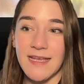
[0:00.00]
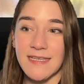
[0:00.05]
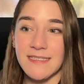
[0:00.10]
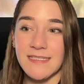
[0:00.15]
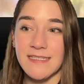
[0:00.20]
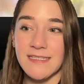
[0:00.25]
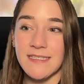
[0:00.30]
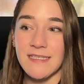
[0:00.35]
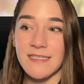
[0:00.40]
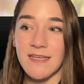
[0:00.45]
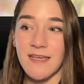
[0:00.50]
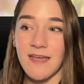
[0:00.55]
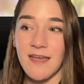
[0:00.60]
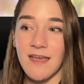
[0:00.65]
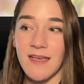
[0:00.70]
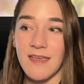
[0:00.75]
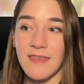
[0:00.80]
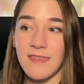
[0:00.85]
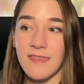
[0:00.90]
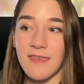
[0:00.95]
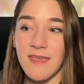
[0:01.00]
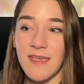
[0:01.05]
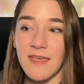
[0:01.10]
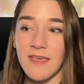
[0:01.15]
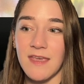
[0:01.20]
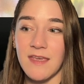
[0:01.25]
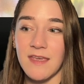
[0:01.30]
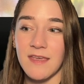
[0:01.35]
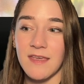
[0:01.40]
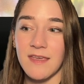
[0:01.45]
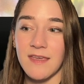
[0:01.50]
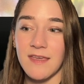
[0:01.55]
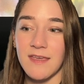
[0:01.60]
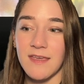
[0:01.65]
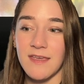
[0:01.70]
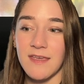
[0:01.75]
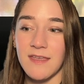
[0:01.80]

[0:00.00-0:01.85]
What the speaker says: And I think,